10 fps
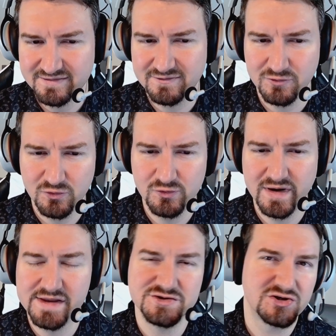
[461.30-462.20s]
to
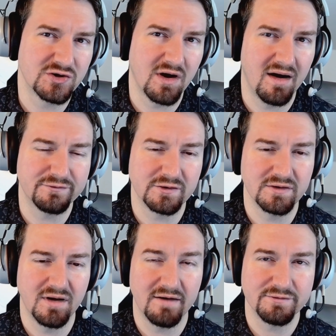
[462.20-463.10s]
ensure
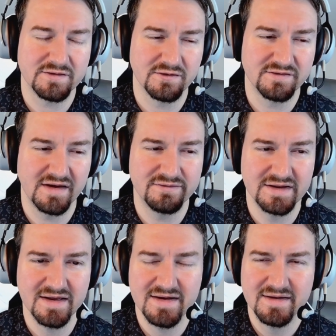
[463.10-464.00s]
officer safety?